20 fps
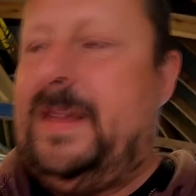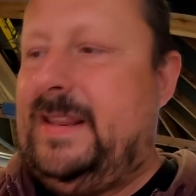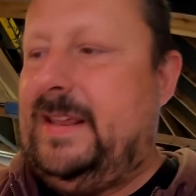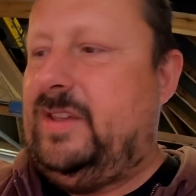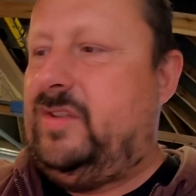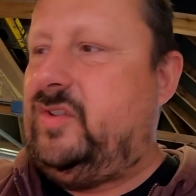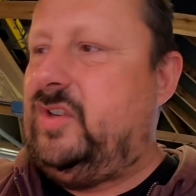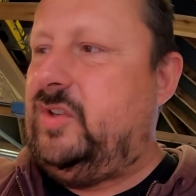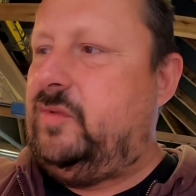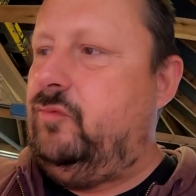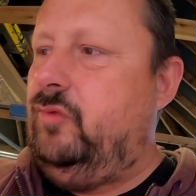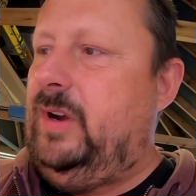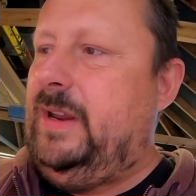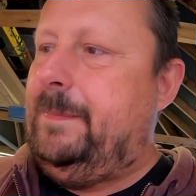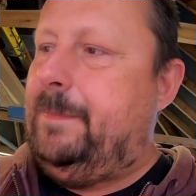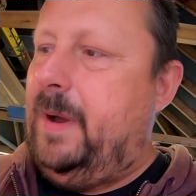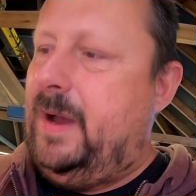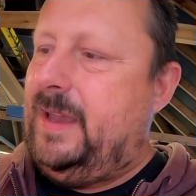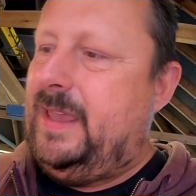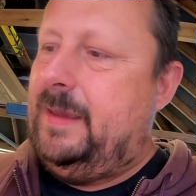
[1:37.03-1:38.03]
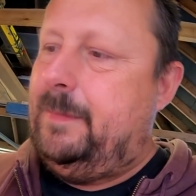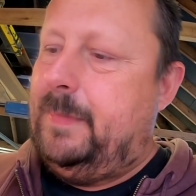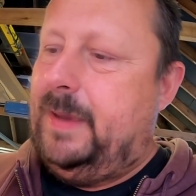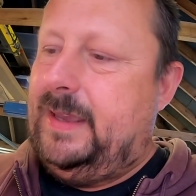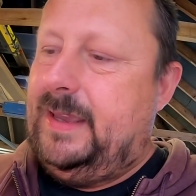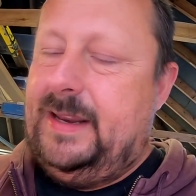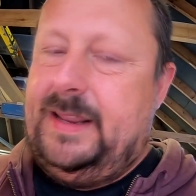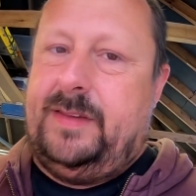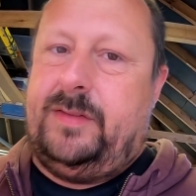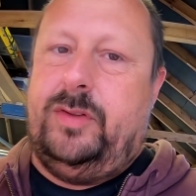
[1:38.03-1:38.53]
it's just really bugging
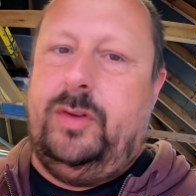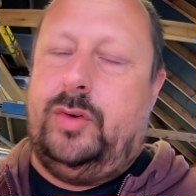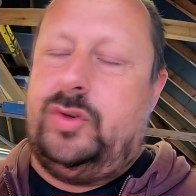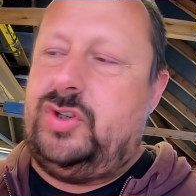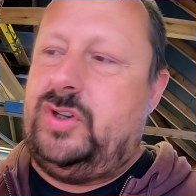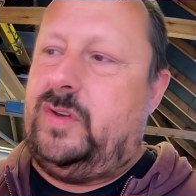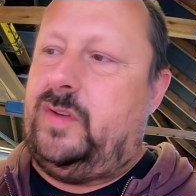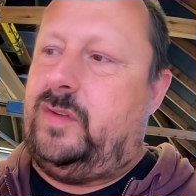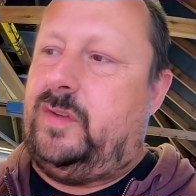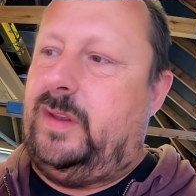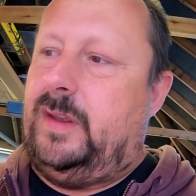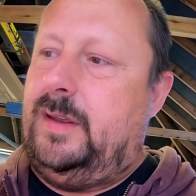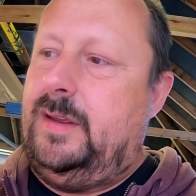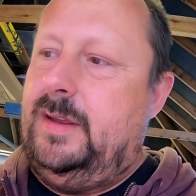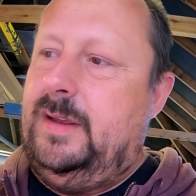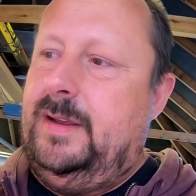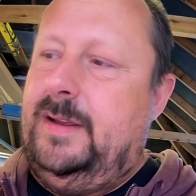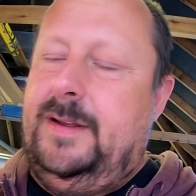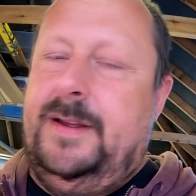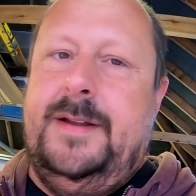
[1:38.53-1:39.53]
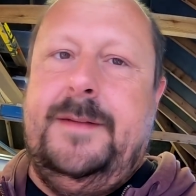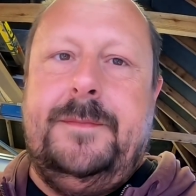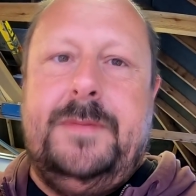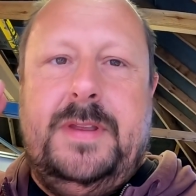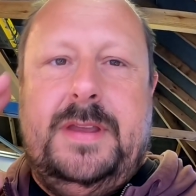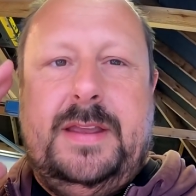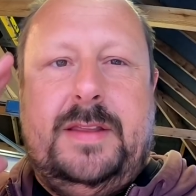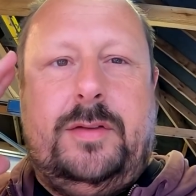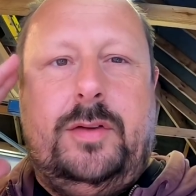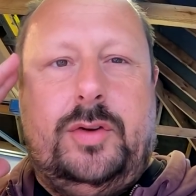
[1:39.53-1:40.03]
me. And it's not just
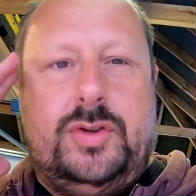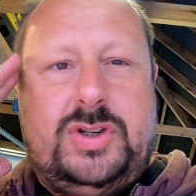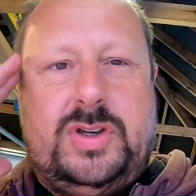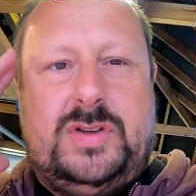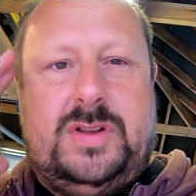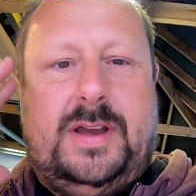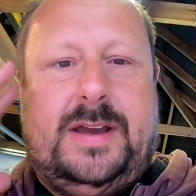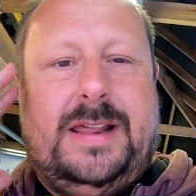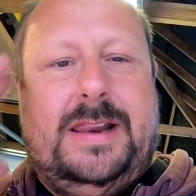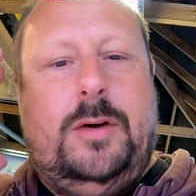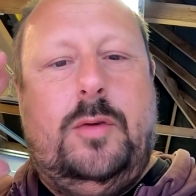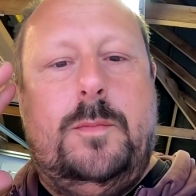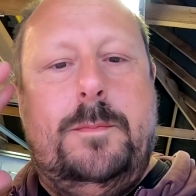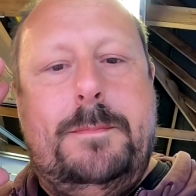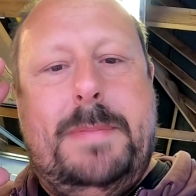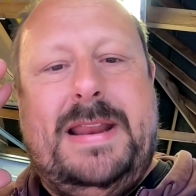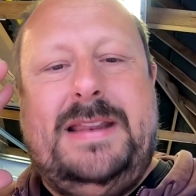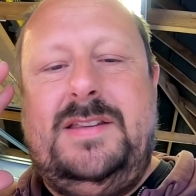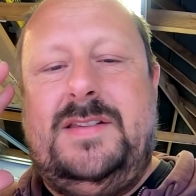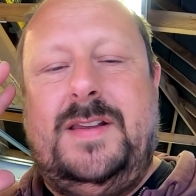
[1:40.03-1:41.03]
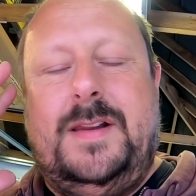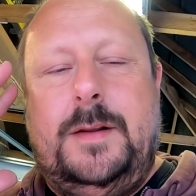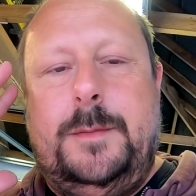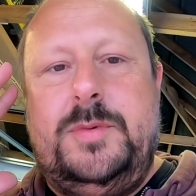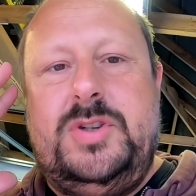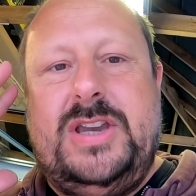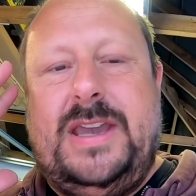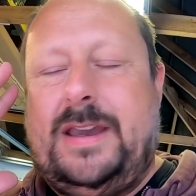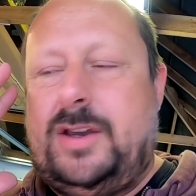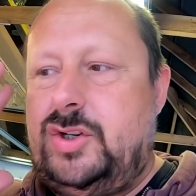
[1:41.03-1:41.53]
like a little mental
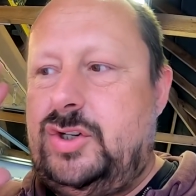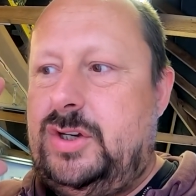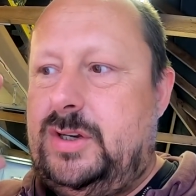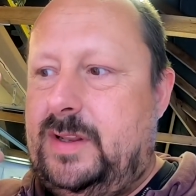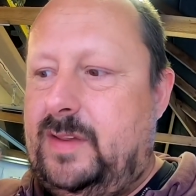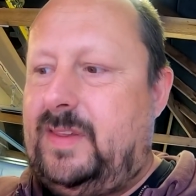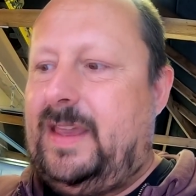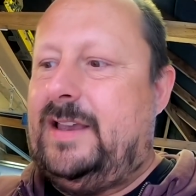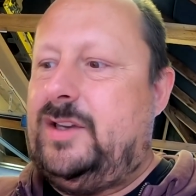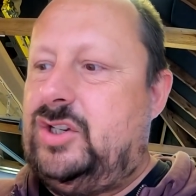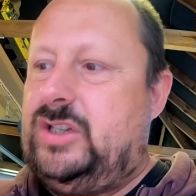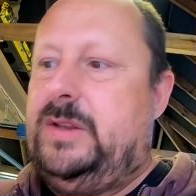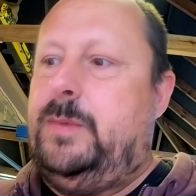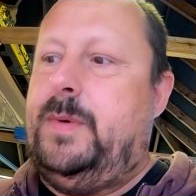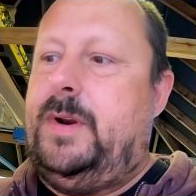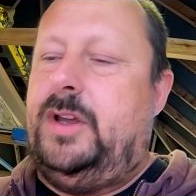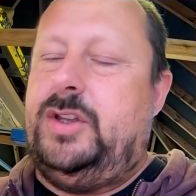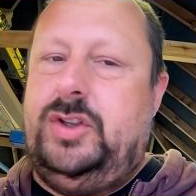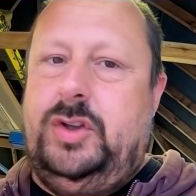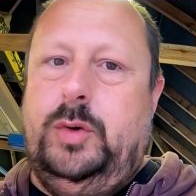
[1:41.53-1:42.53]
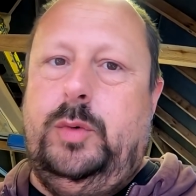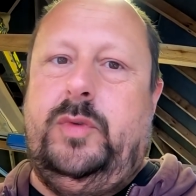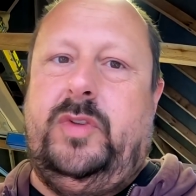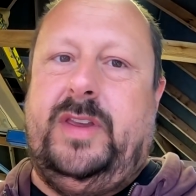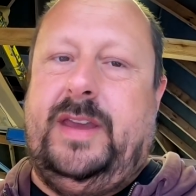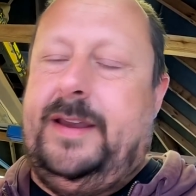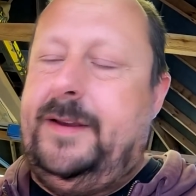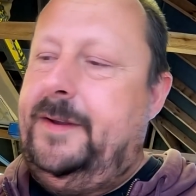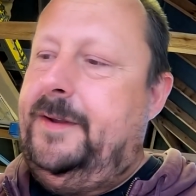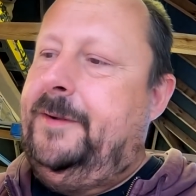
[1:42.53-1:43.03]
objection. It's actually, when I
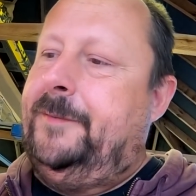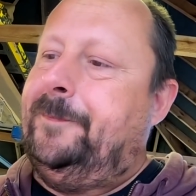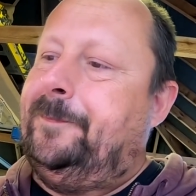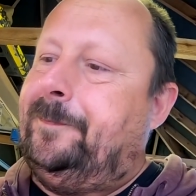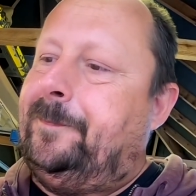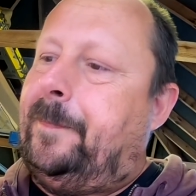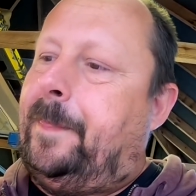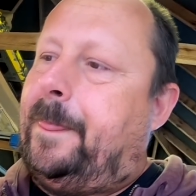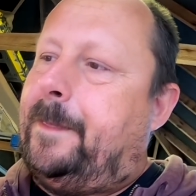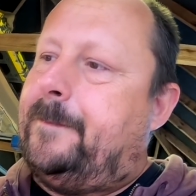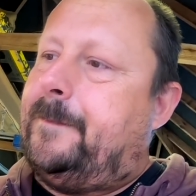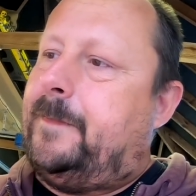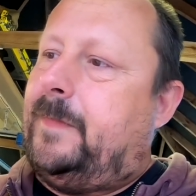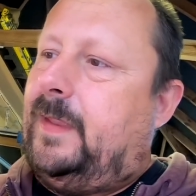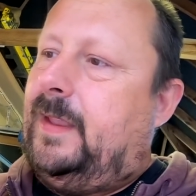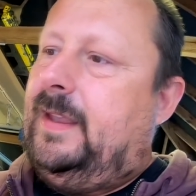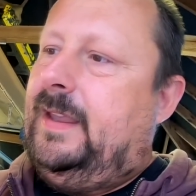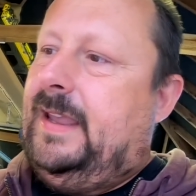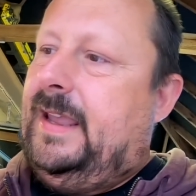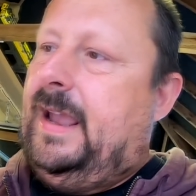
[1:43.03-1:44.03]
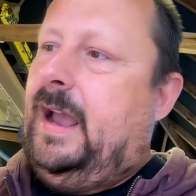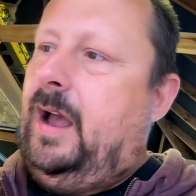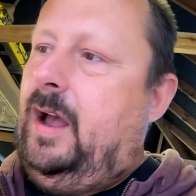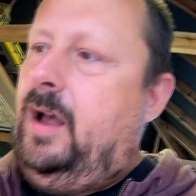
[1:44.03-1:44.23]
use it, it